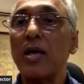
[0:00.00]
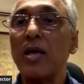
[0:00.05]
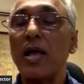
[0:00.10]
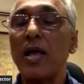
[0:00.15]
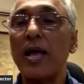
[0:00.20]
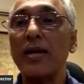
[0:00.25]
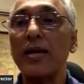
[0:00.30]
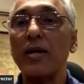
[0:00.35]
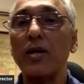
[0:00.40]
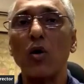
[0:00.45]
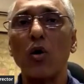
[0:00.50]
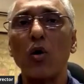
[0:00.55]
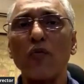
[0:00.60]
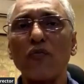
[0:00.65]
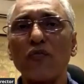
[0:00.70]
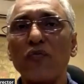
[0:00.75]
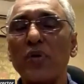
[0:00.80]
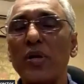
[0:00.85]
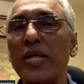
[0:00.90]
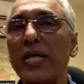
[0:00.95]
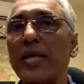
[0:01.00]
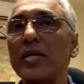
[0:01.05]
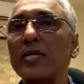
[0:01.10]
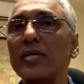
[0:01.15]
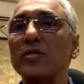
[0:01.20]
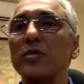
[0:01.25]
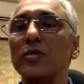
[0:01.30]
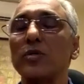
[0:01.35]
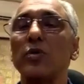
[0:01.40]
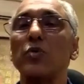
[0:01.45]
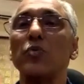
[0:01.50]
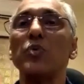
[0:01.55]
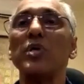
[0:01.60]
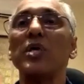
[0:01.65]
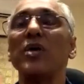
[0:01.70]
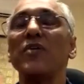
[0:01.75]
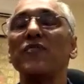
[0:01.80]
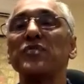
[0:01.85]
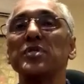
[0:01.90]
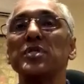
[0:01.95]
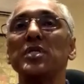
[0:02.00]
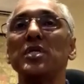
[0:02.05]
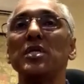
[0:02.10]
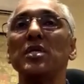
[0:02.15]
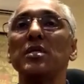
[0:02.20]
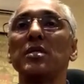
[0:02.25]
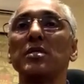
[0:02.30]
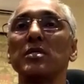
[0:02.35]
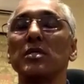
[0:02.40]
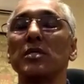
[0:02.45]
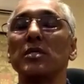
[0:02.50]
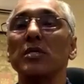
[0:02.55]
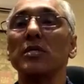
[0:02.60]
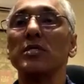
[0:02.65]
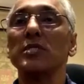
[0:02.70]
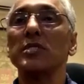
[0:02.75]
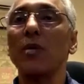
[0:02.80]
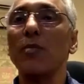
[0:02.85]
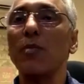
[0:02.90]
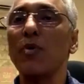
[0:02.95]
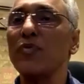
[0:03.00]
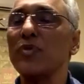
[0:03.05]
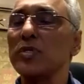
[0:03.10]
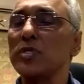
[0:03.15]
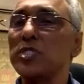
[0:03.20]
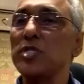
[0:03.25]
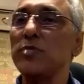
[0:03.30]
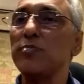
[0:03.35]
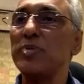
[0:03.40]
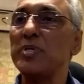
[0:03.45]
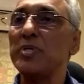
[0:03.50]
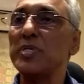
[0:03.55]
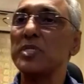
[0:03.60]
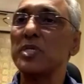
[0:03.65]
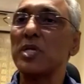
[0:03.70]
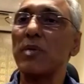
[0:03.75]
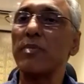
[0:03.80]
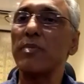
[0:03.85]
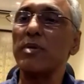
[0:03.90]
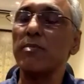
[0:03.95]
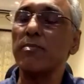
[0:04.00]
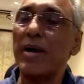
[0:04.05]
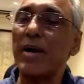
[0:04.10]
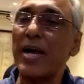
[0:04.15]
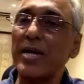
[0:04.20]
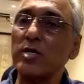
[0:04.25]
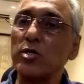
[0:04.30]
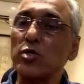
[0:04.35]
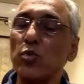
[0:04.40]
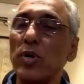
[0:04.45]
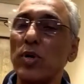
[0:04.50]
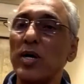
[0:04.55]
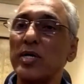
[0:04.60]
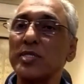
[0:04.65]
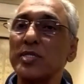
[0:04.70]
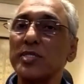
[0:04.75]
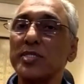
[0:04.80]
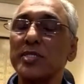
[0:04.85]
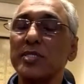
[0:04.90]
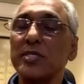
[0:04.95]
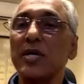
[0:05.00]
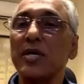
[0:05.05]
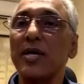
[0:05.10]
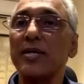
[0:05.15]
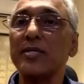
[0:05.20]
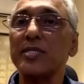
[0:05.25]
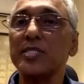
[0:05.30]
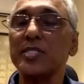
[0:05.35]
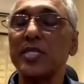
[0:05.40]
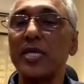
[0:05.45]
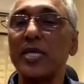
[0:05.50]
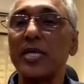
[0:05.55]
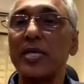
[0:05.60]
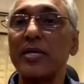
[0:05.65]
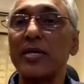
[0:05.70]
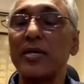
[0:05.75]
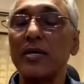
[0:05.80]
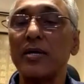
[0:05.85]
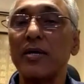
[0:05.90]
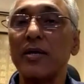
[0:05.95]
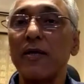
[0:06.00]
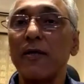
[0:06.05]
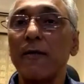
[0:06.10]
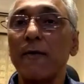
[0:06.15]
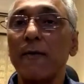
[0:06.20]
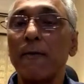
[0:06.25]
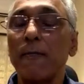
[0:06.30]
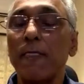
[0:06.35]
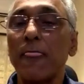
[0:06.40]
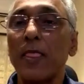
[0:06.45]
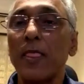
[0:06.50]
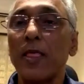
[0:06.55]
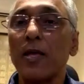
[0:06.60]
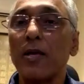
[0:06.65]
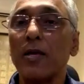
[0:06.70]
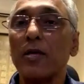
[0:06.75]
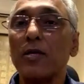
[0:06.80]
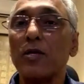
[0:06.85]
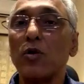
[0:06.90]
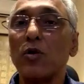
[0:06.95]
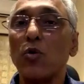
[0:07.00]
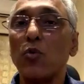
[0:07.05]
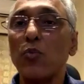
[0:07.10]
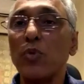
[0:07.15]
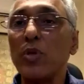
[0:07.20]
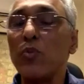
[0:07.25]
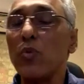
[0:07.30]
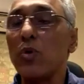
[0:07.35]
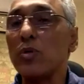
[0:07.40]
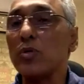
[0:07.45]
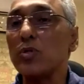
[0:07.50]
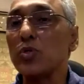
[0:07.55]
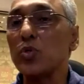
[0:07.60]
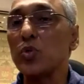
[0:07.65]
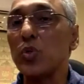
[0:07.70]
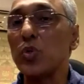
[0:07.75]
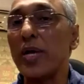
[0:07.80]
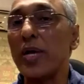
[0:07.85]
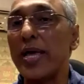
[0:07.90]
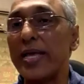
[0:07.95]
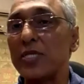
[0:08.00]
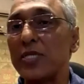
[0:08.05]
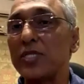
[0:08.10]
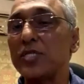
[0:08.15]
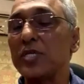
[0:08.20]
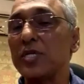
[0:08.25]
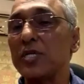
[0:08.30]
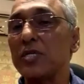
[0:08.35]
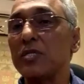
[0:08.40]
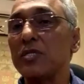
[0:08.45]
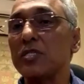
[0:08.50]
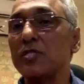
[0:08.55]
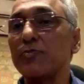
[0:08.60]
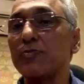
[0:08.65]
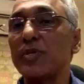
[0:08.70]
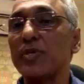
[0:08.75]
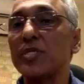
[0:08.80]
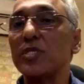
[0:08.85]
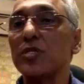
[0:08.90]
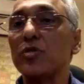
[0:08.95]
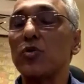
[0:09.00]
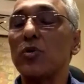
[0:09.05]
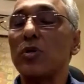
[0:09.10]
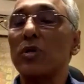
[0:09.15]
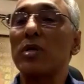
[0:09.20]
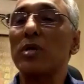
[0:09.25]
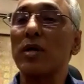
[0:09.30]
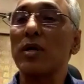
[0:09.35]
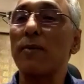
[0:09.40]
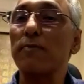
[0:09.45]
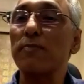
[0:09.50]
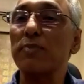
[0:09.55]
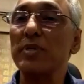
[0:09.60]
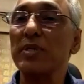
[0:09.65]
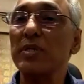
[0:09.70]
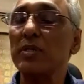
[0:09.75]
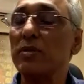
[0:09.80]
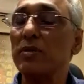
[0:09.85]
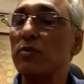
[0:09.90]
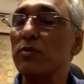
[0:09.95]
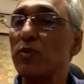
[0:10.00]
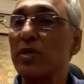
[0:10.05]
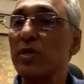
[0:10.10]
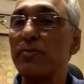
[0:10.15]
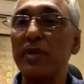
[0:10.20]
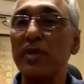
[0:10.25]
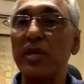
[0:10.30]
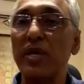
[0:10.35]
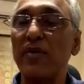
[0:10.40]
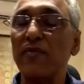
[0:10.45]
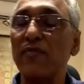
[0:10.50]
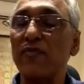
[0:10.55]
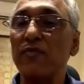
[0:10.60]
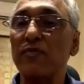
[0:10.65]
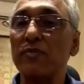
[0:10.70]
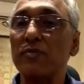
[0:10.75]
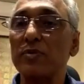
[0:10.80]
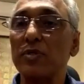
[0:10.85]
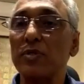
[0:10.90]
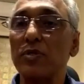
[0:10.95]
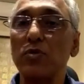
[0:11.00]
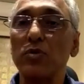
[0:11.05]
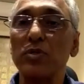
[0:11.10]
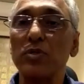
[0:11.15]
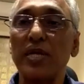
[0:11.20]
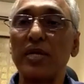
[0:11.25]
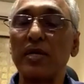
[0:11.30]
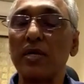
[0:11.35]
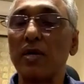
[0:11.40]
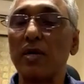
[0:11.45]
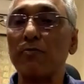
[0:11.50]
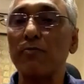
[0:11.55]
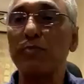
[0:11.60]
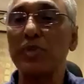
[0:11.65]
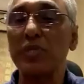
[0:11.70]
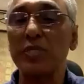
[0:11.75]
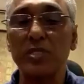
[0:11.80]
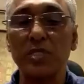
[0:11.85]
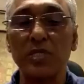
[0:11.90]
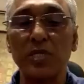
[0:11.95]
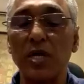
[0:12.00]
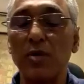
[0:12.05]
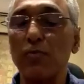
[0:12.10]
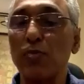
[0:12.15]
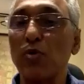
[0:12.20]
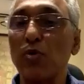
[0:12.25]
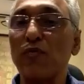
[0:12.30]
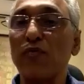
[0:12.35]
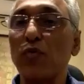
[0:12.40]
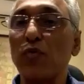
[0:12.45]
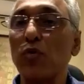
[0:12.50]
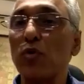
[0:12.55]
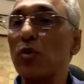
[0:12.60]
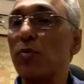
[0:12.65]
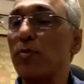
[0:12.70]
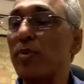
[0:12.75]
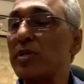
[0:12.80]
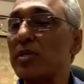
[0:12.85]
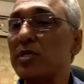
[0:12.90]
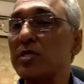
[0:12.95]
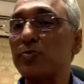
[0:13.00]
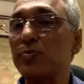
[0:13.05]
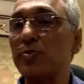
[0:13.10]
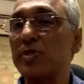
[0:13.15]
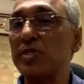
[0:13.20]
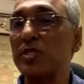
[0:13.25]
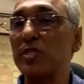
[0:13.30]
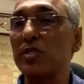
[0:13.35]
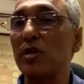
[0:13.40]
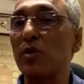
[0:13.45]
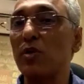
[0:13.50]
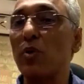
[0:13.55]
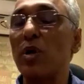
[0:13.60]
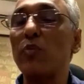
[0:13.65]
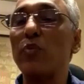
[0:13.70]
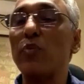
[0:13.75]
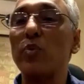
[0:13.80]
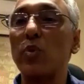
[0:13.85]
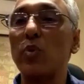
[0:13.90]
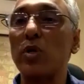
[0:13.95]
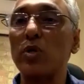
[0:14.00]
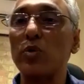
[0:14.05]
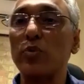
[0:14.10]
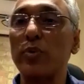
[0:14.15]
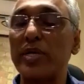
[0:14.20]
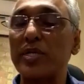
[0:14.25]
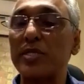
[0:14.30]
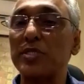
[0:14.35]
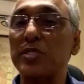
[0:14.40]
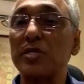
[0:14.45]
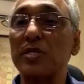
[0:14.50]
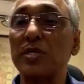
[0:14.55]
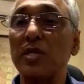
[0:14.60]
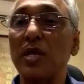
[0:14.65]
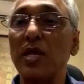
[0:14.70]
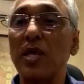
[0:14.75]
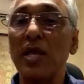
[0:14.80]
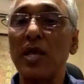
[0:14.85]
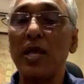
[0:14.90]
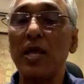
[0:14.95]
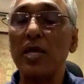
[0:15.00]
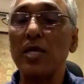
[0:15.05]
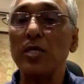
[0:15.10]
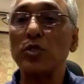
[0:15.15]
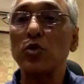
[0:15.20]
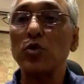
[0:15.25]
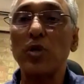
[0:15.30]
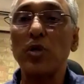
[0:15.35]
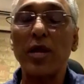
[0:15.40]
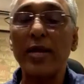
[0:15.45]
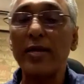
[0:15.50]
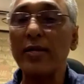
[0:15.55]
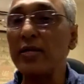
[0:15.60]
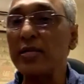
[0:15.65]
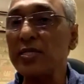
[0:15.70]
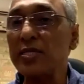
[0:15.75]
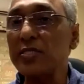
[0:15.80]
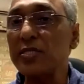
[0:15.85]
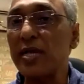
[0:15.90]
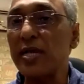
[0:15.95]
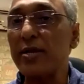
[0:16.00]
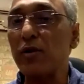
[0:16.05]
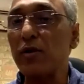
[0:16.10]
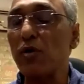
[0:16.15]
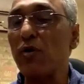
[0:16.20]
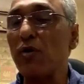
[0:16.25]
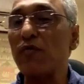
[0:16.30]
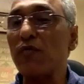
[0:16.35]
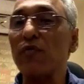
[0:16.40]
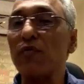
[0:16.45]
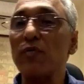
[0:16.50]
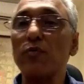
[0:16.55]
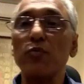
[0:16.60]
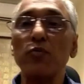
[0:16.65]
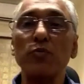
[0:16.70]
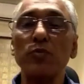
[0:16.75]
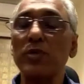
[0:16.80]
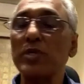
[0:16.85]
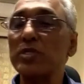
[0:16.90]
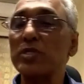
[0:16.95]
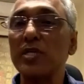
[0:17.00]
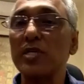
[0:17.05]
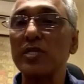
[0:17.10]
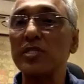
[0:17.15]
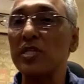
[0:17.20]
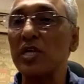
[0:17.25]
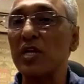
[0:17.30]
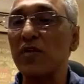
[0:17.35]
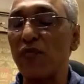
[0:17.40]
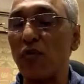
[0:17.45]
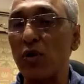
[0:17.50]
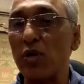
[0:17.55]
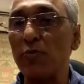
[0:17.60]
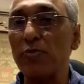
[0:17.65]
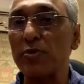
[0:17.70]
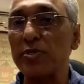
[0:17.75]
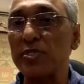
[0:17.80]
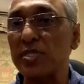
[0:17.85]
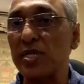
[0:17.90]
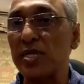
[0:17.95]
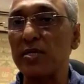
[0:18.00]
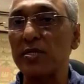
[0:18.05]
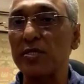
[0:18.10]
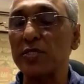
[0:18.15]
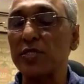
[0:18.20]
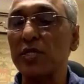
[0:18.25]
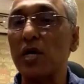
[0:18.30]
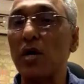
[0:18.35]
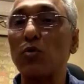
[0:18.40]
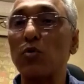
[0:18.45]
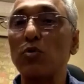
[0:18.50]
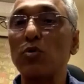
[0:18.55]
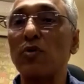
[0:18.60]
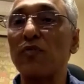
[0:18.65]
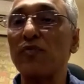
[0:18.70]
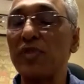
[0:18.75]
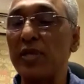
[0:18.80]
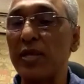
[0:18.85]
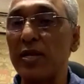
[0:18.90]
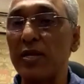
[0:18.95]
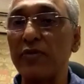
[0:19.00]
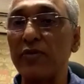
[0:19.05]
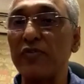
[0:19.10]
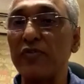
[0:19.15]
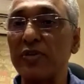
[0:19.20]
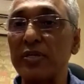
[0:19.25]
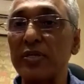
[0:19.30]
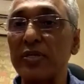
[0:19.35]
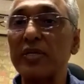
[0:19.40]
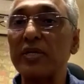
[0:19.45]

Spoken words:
And of late, we have seen some of the GPs coming back to us and saying, you know, we want to exit this particular company. We may have, you know, 10 companies in our portfolio, but this particular one we want to exit. So kindly sign off. It's at a 40% discount of the NAV.